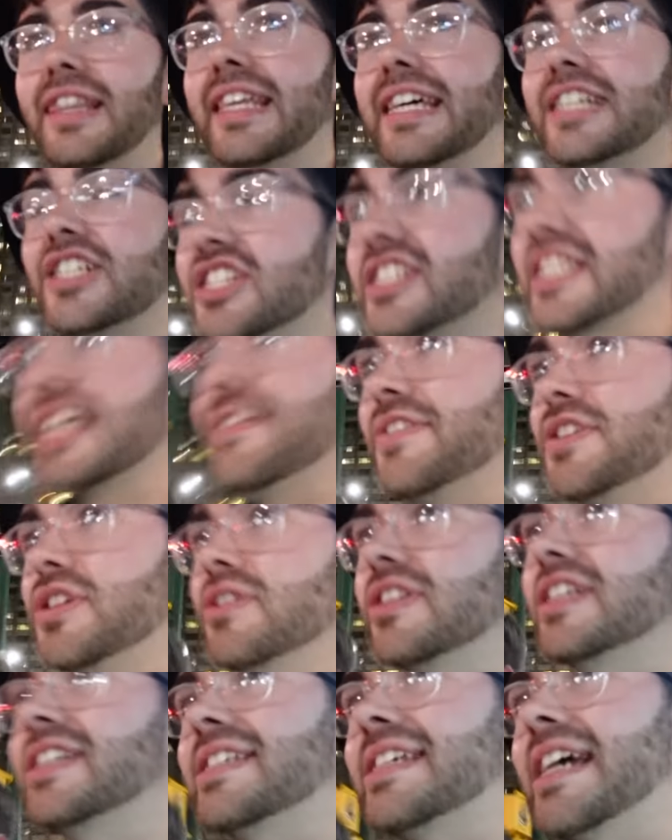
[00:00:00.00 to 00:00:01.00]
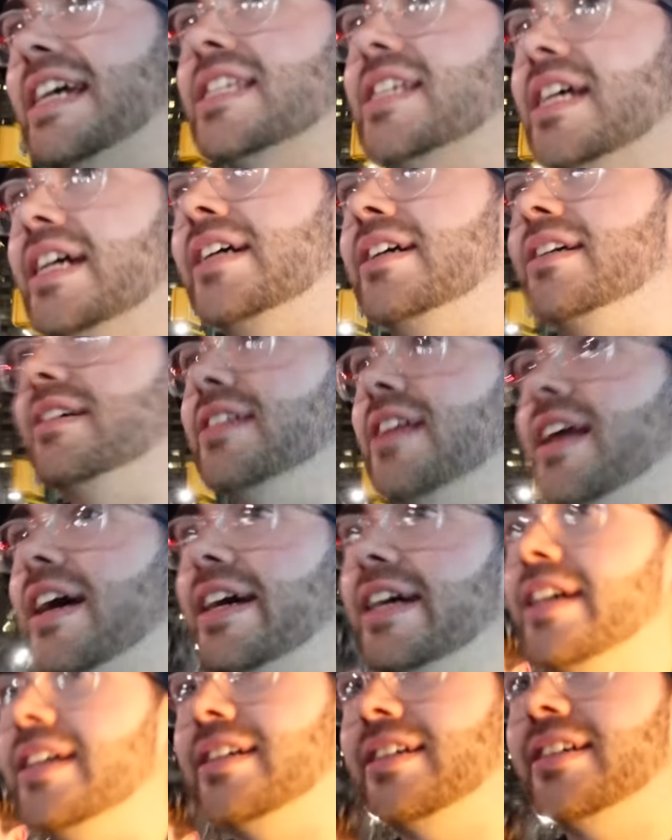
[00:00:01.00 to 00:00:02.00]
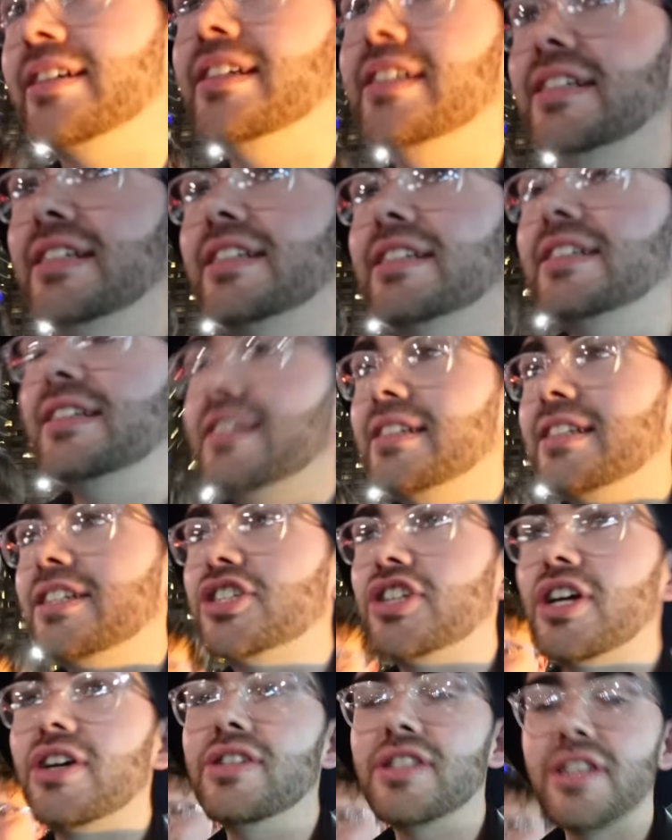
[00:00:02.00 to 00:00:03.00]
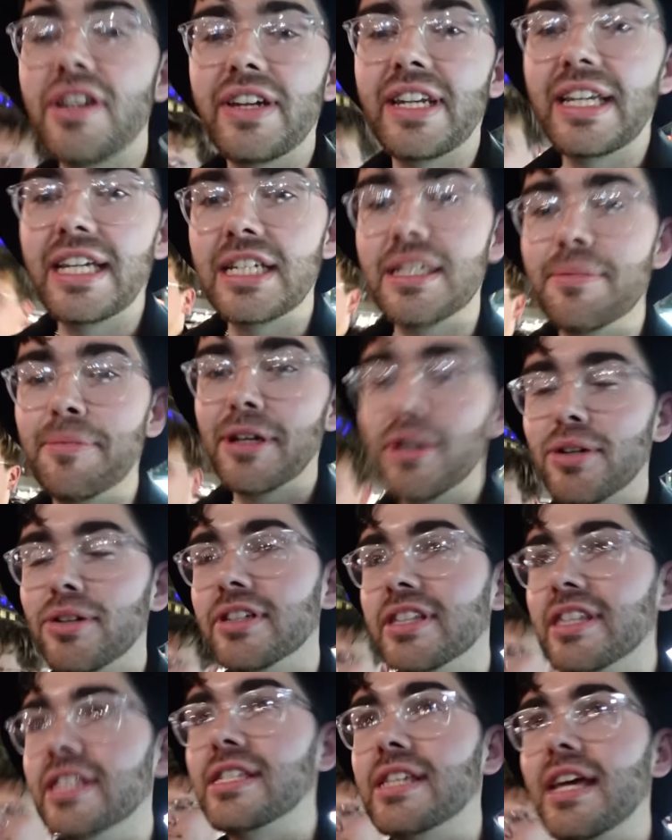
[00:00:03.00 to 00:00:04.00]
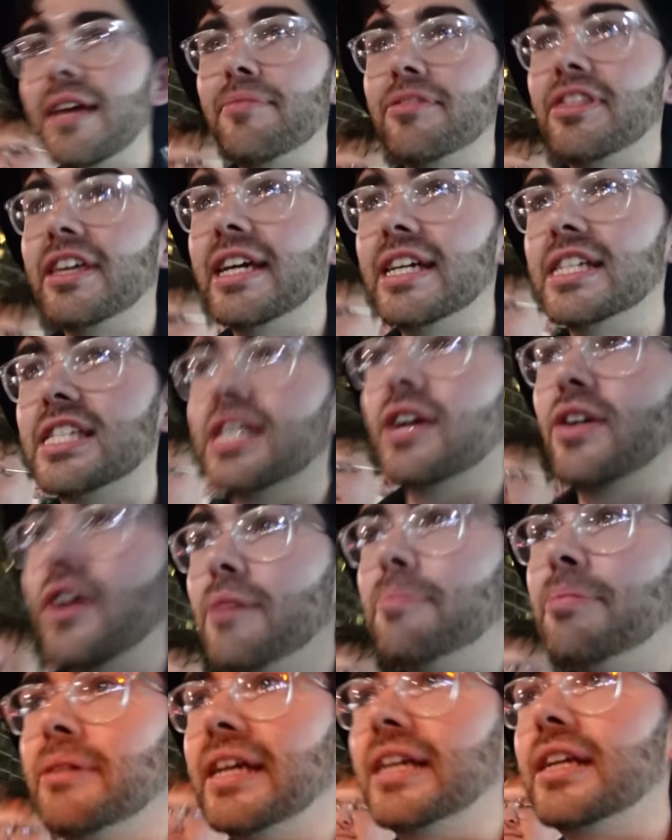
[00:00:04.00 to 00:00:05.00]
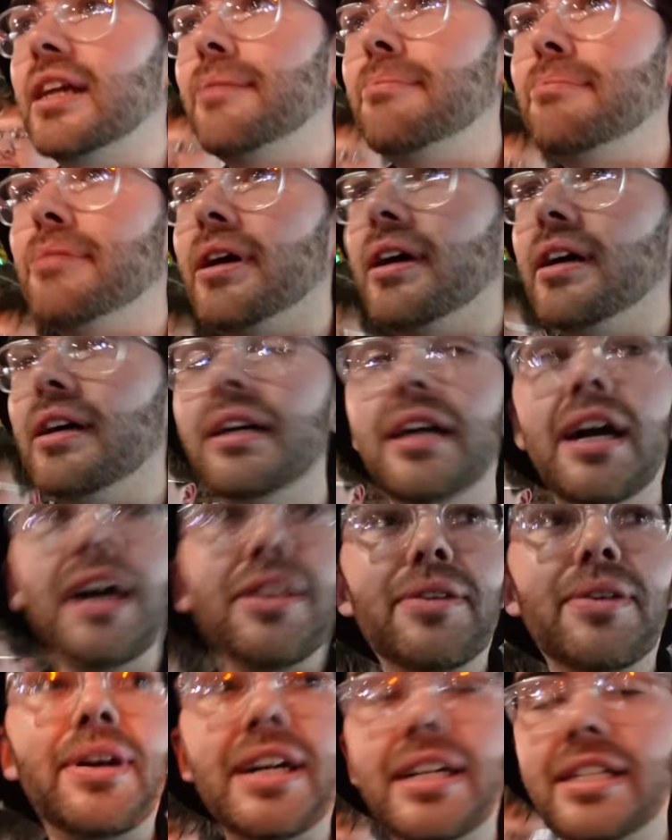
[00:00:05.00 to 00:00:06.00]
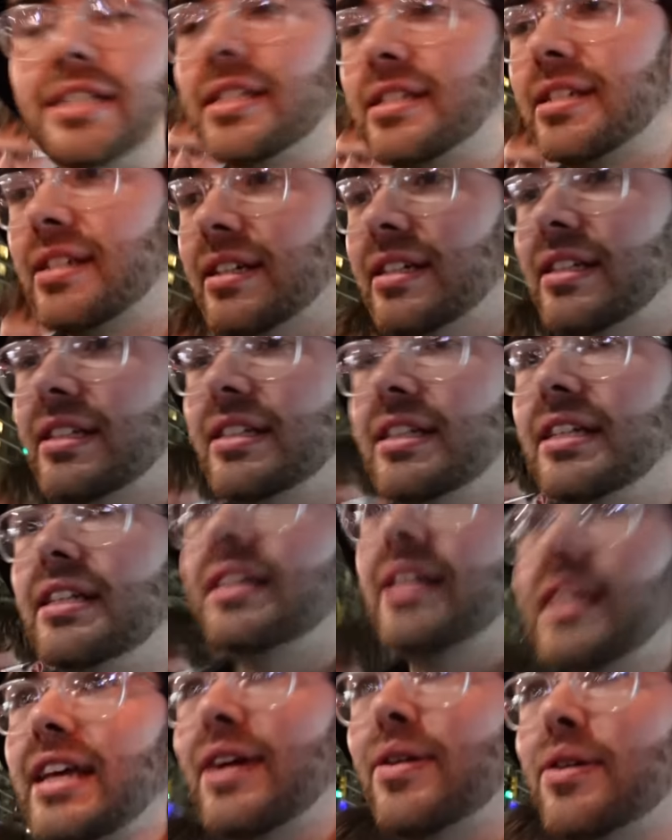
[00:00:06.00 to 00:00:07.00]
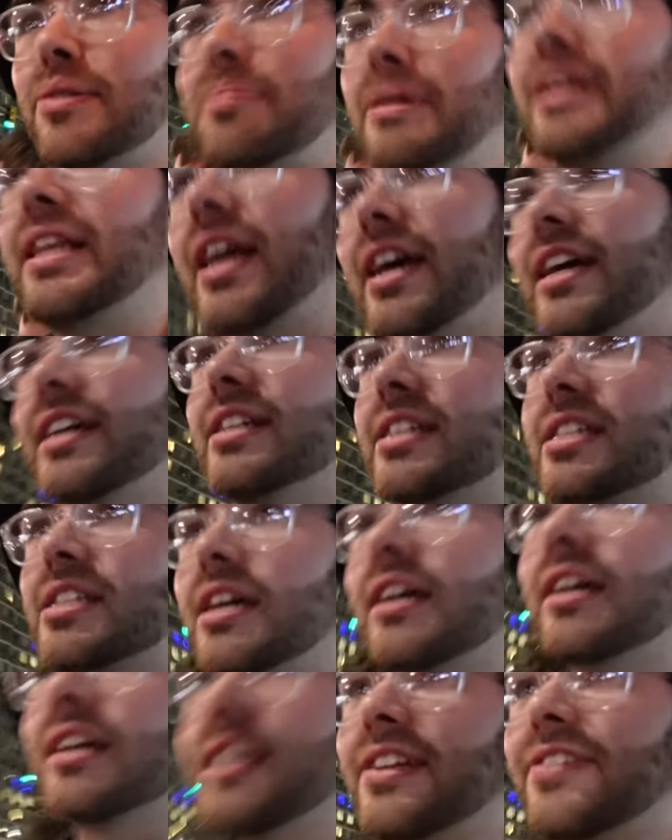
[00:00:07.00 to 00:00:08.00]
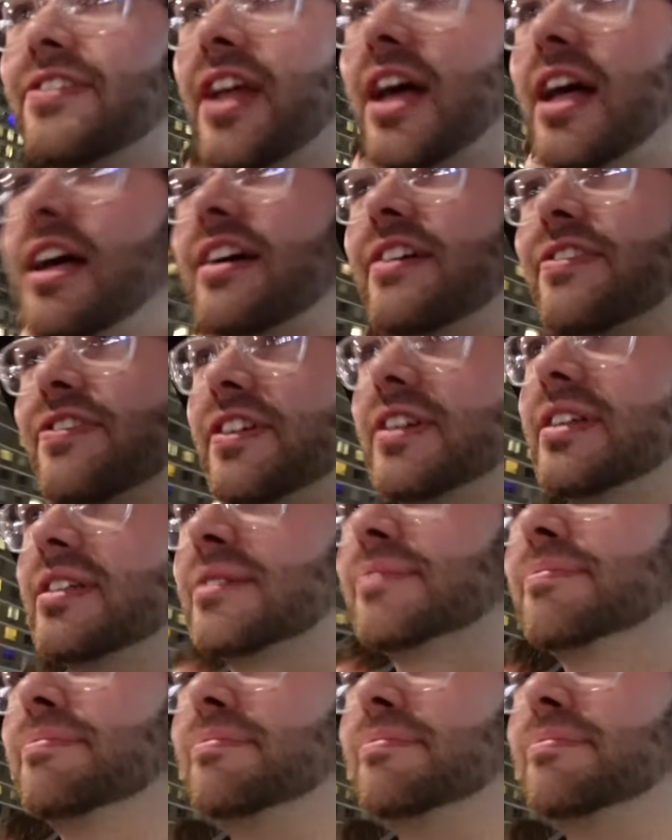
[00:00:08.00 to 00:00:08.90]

It just gives you the setting, like shows don't need to be called the same thing as their opening number. Otherwise, it would be like Circle of Life and